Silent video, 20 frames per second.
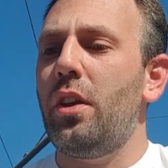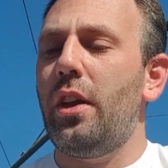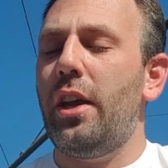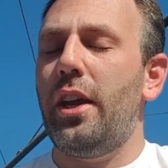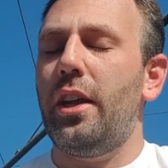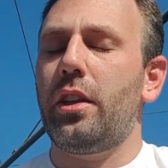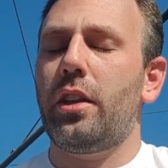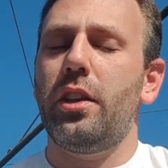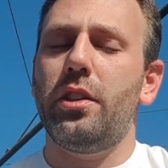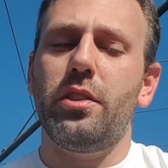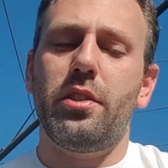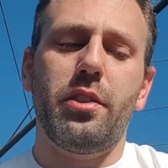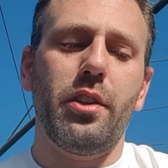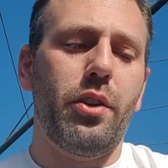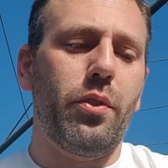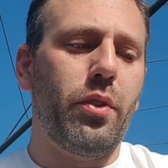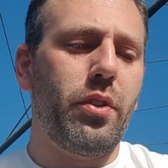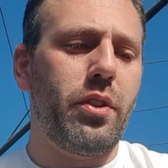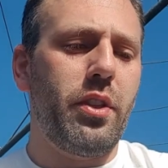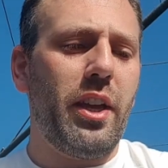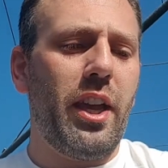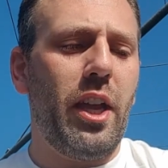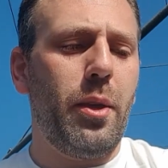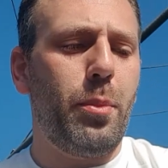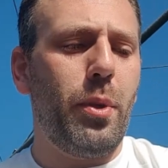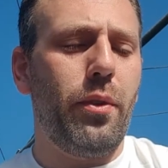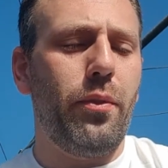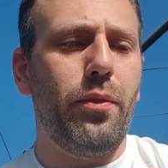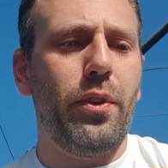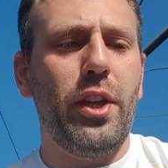And considering the
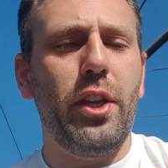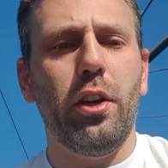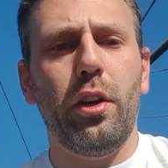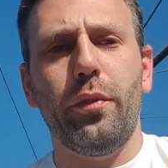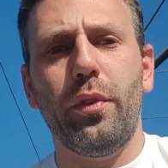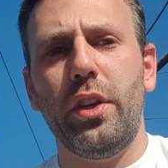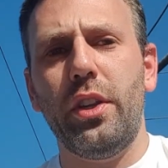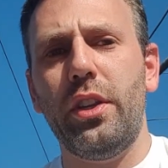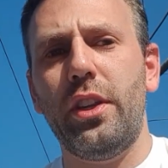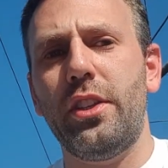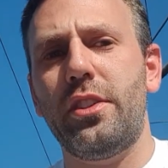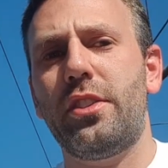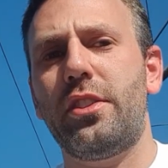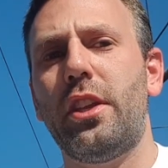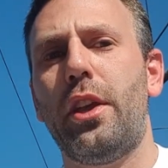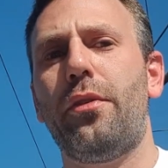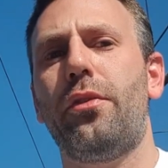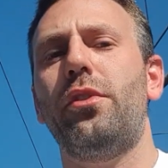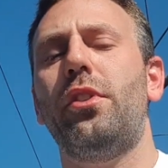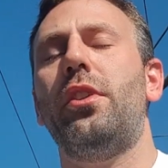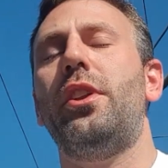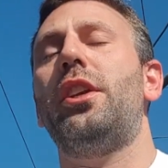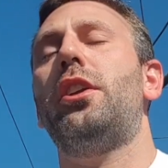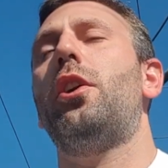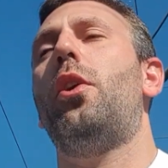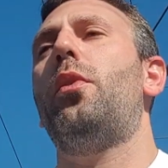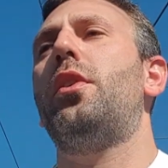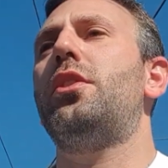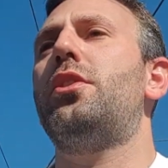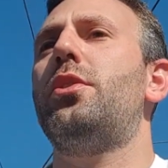ABV of it, it's definitely
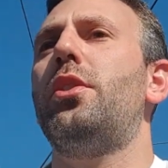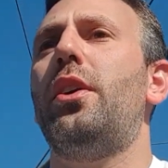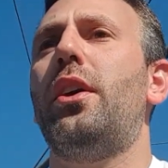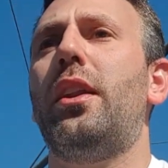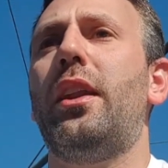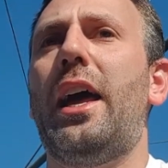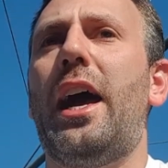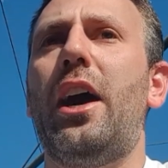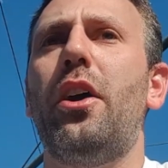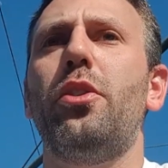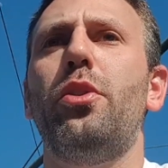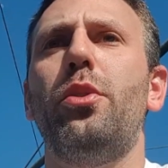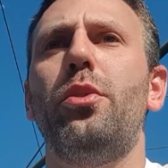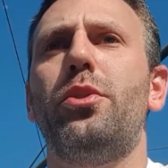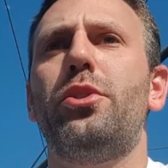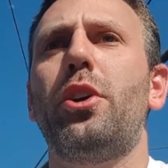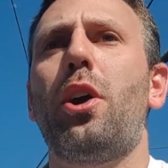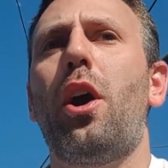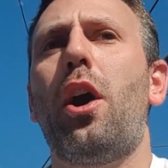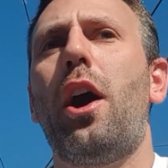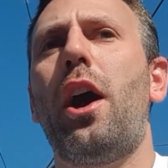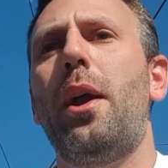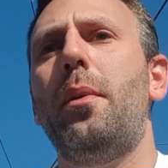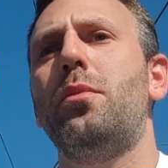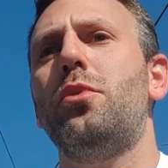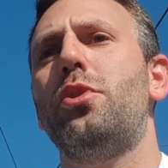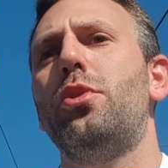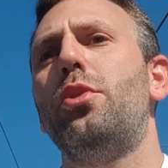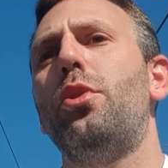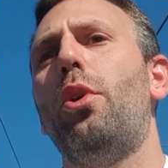going to allow you
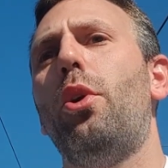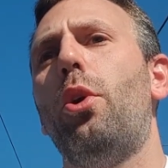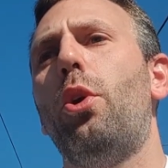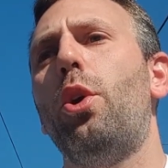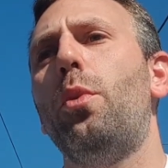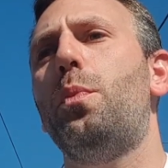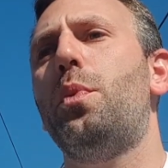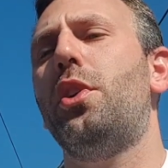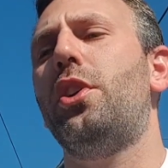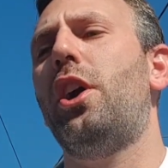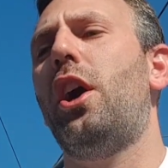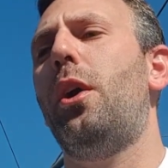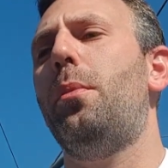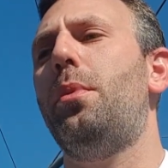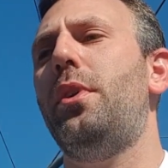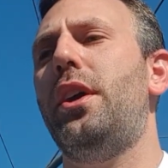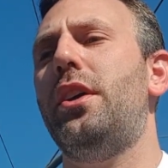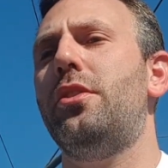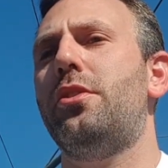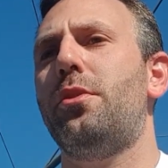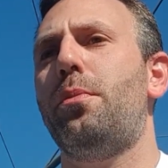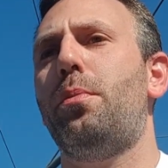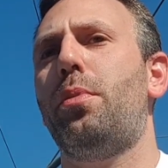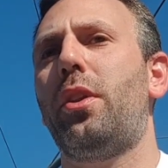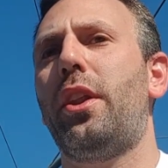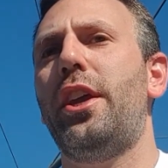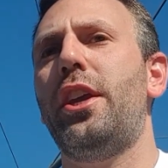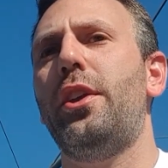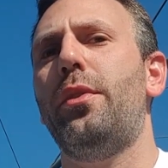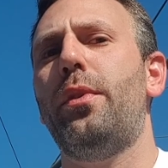time to open up and to
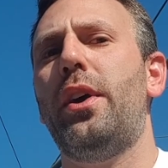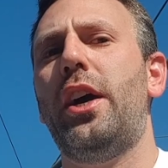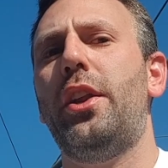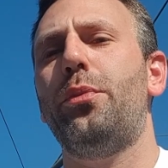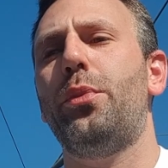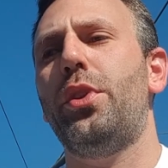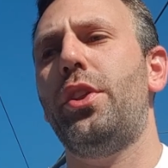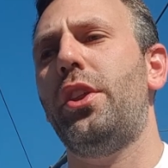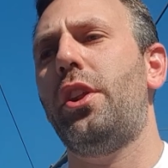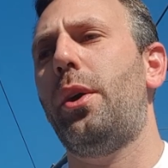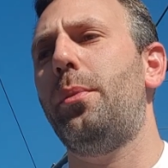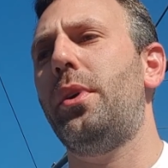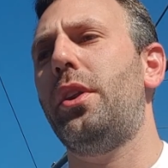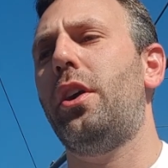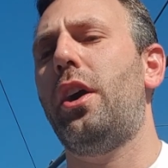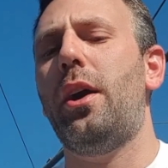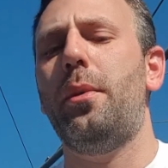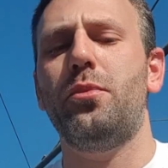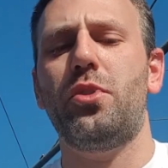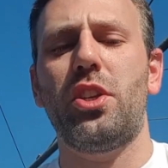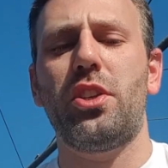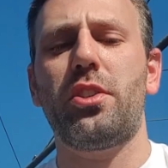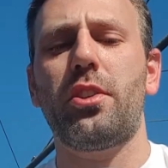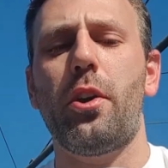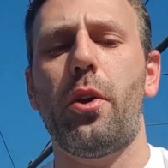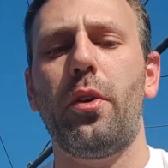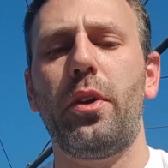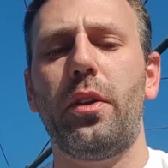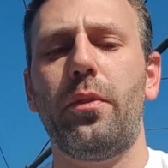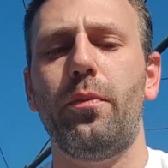play around with it. I mean, I'm just
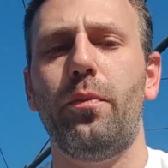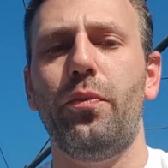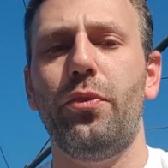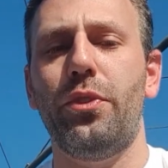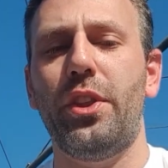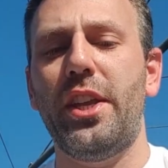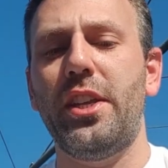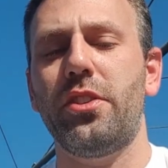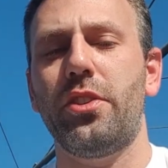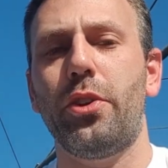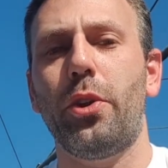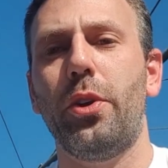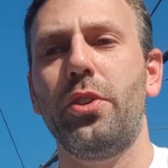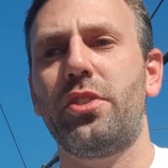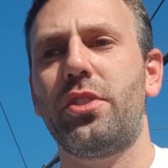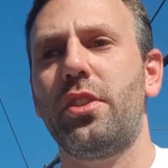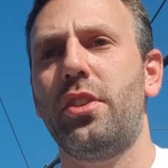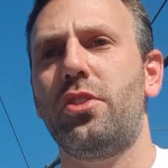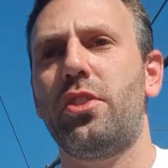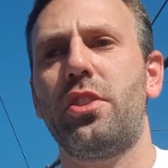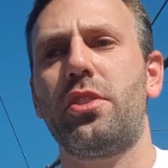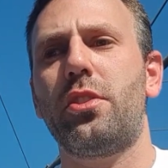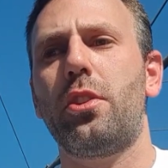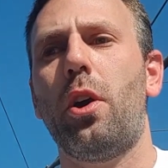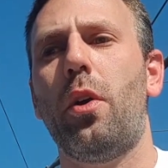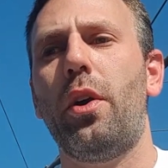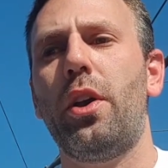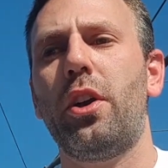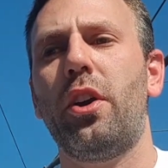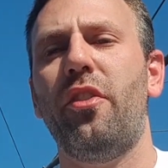going, these notes are just
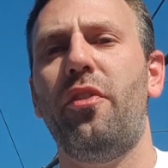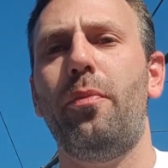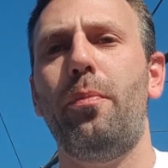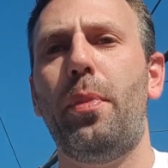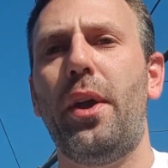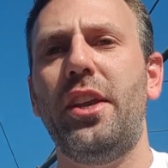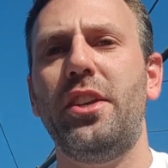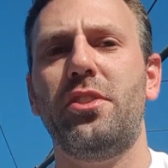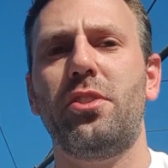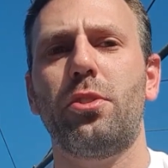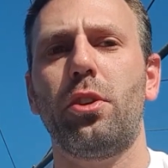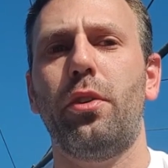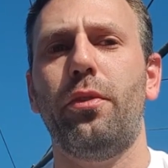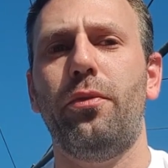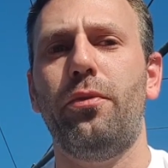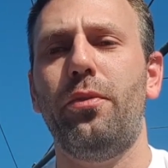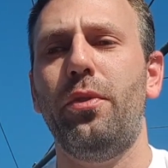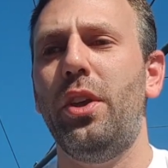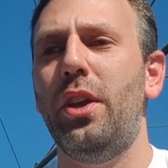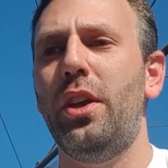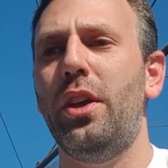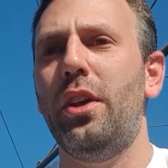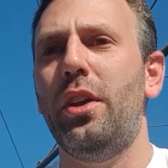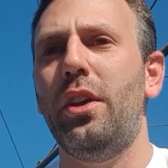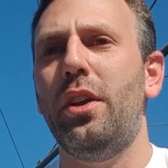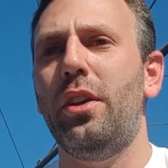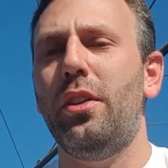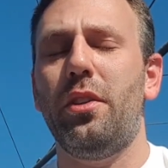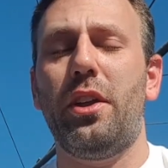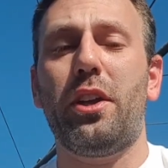going off based off
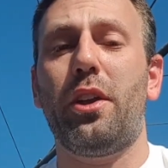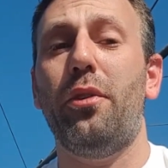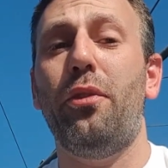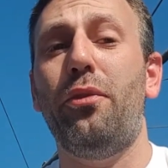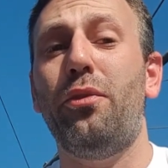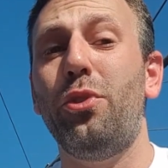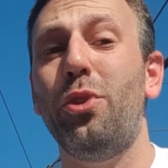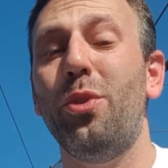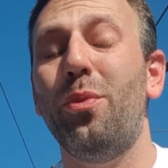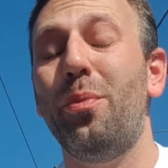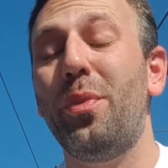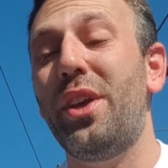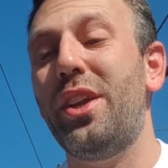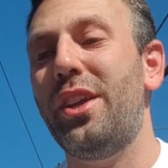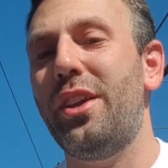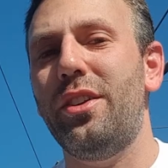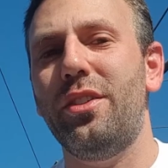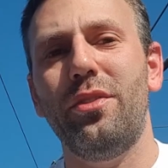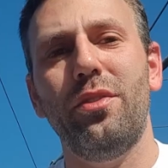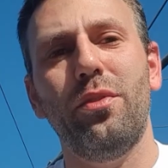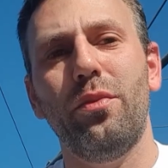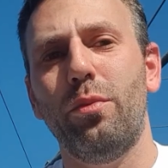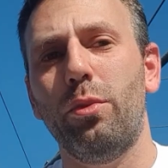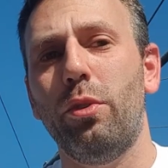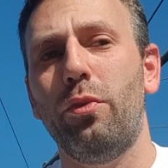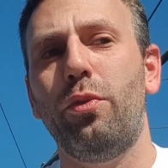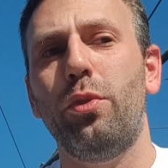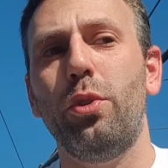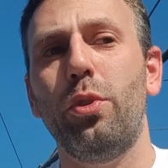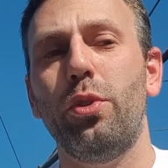like a few minute
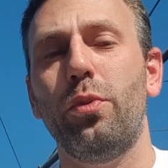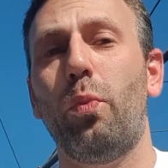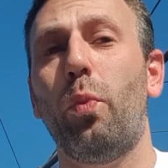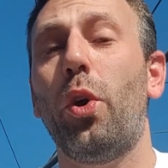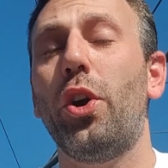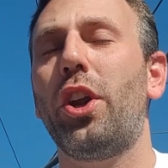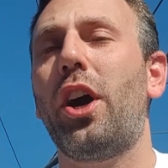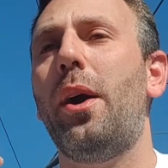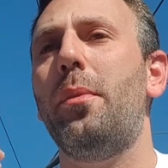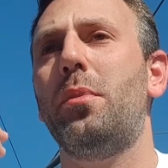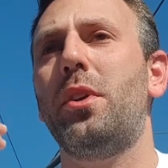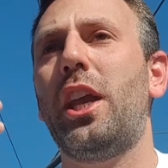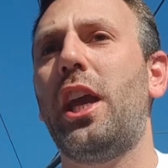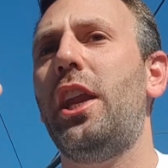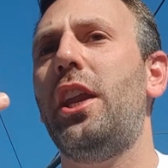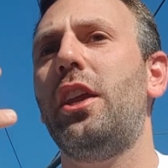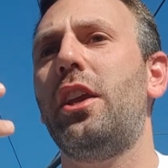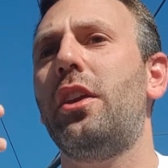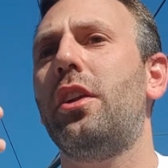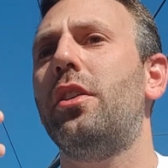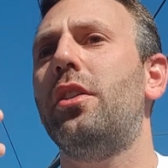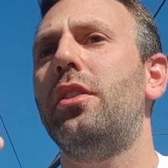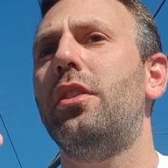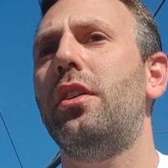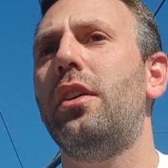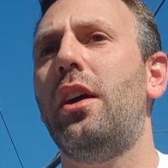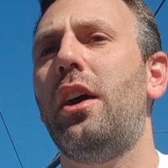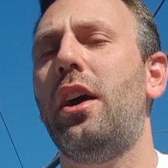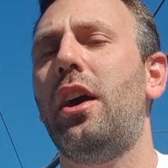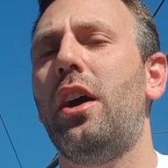review, what I'm getting
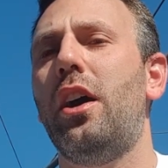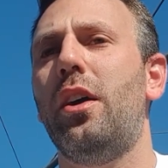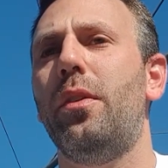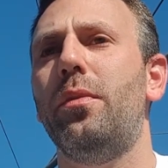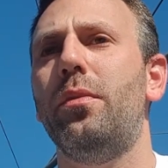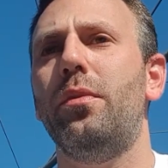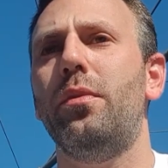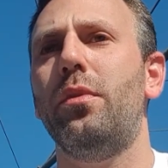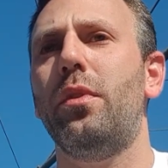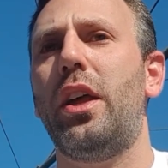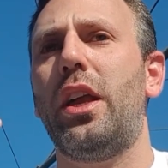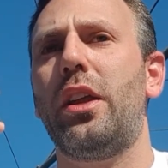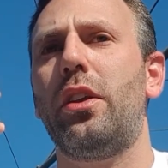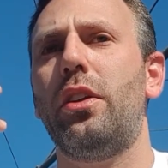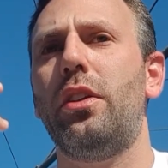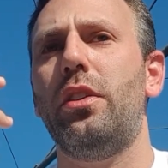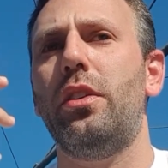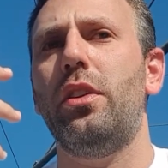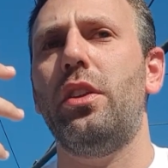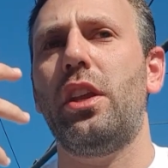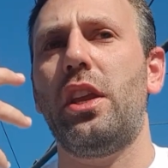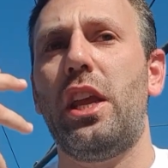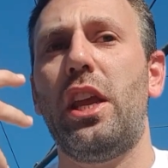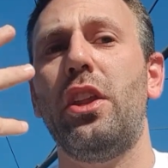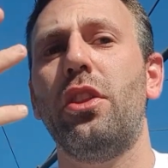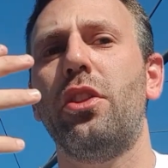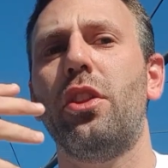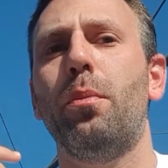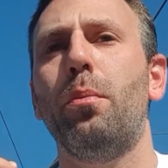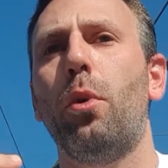like
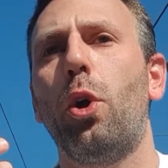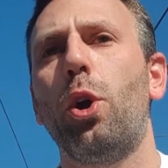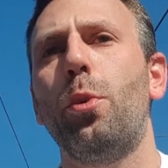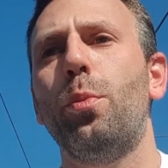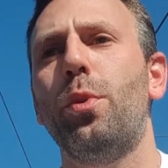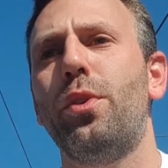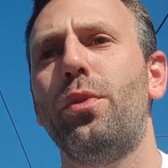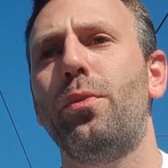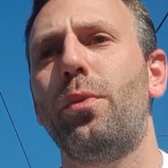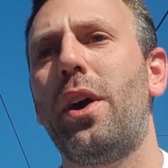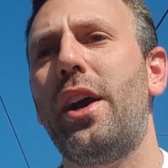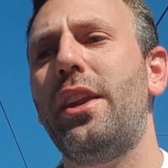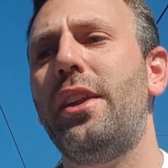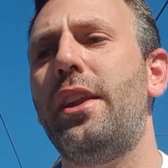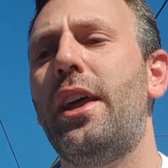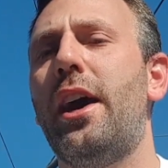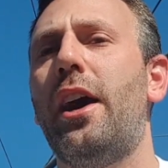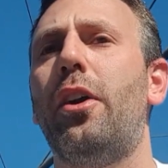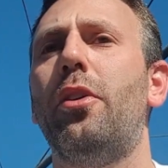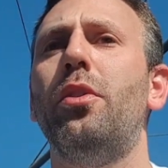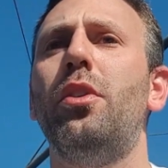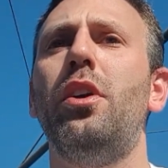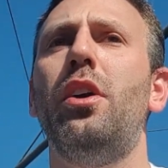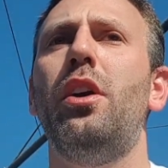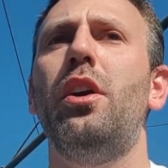in the moment right now.